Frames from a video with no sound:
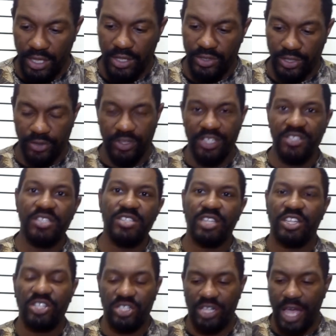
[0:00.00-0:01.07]
So this is
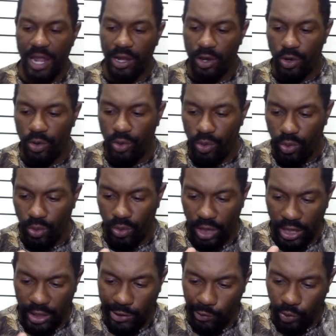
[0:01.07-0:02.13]
a shallow
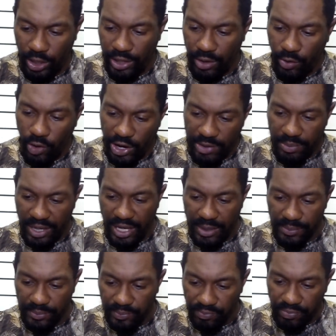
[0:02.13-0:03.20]
running crankbait.